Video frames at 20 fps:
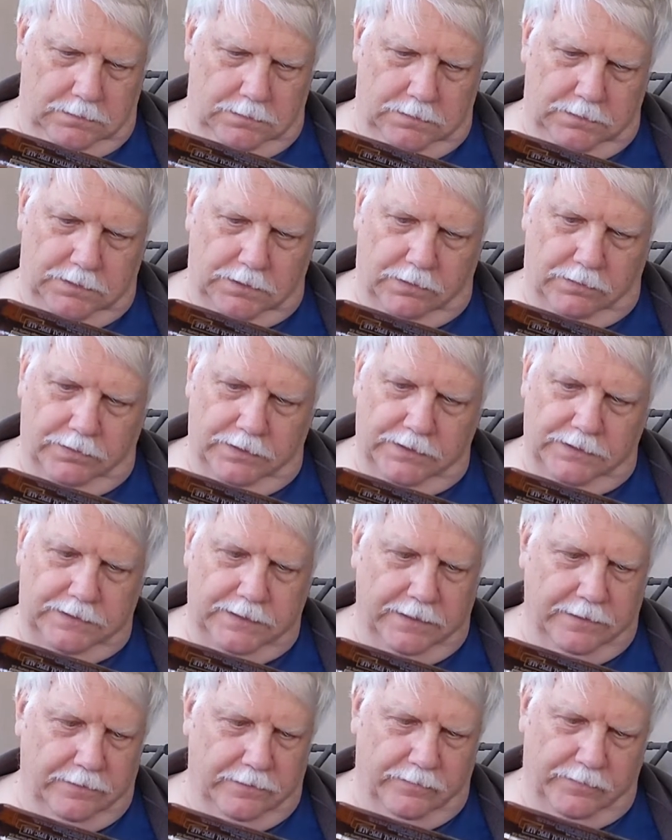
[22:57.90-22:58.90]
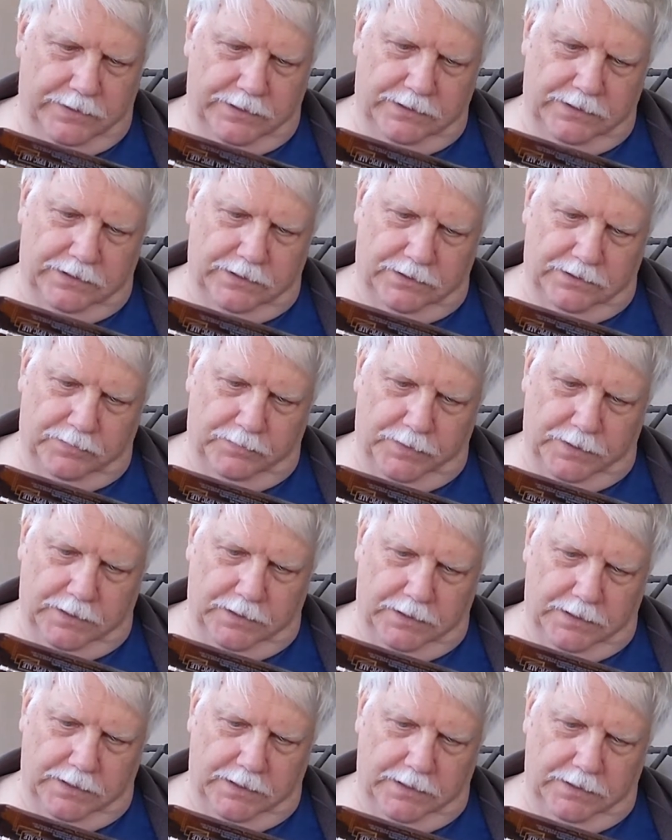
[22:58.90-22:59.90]
So the cedar must just be
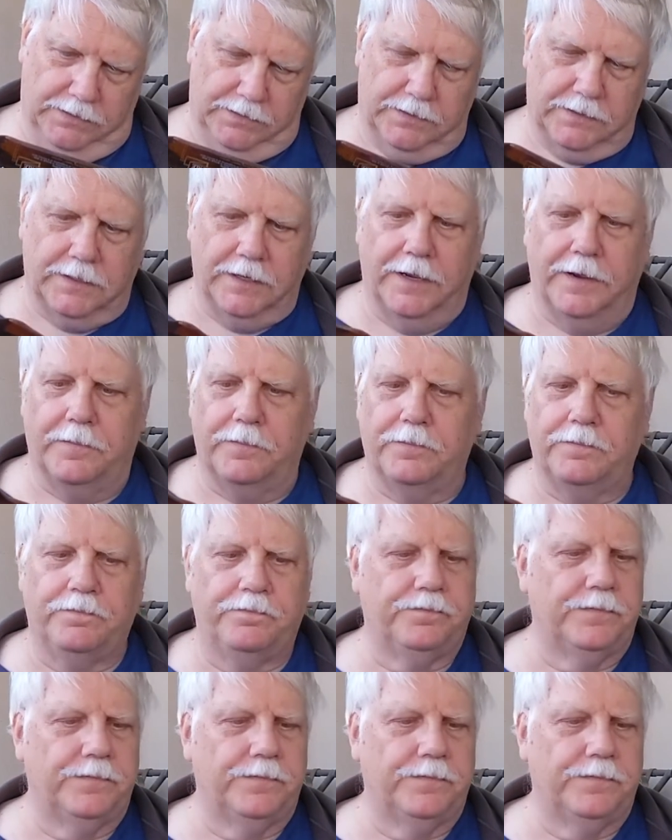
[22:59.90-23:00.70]
a yeast. Now